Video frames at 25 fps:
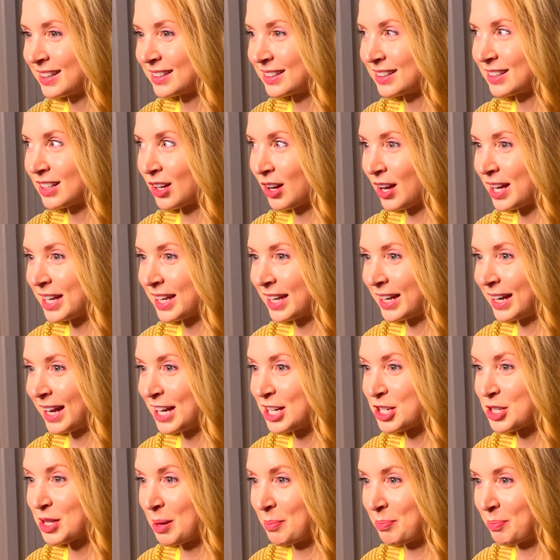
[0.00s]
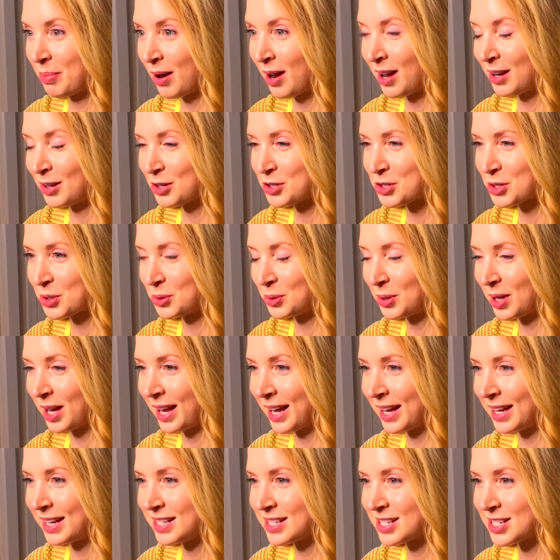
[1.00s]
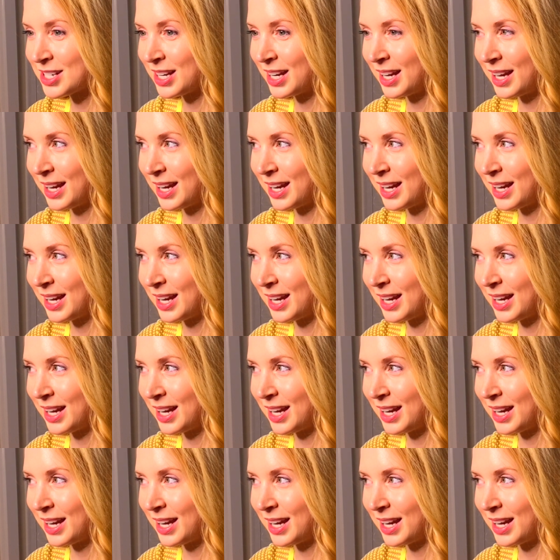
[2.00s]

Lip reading: GlycanAge, their biological age,